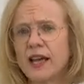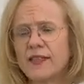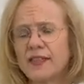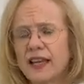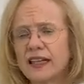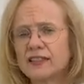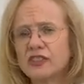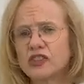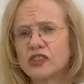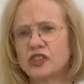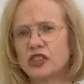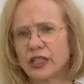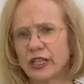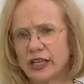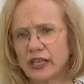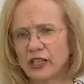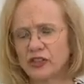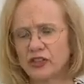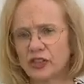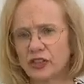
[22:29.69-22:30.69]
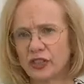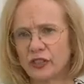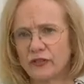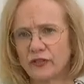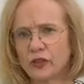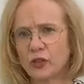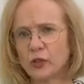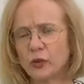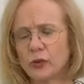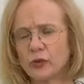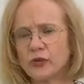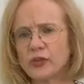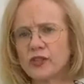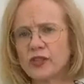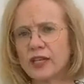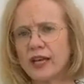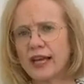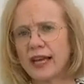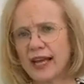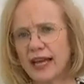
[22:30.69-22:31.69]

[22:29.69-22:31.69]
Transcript: That's changing, of course,